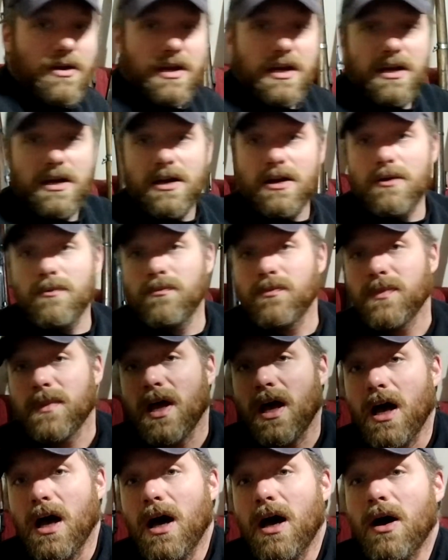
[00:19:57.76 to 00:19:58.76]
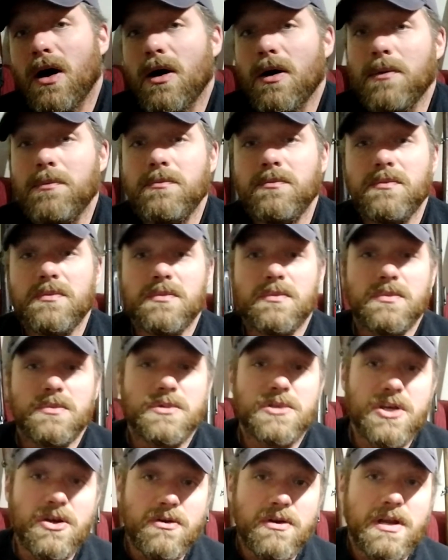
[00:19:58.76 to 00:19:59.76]
here.
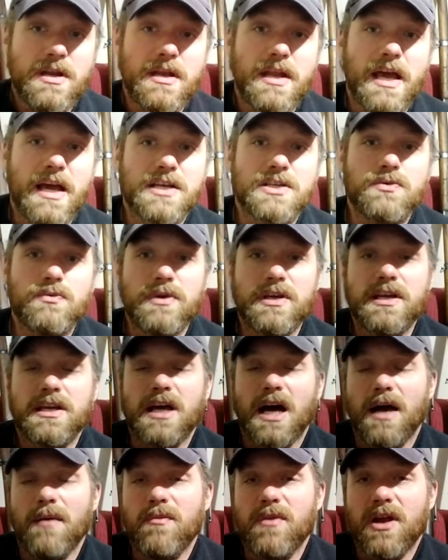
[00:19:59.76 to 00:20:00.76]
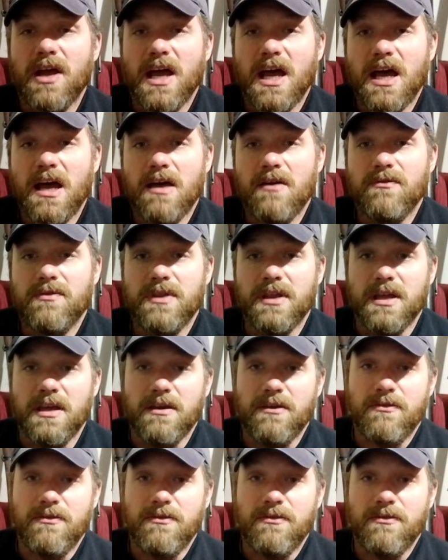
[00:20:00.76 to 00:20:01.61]
Tune in next week. I'm going to have the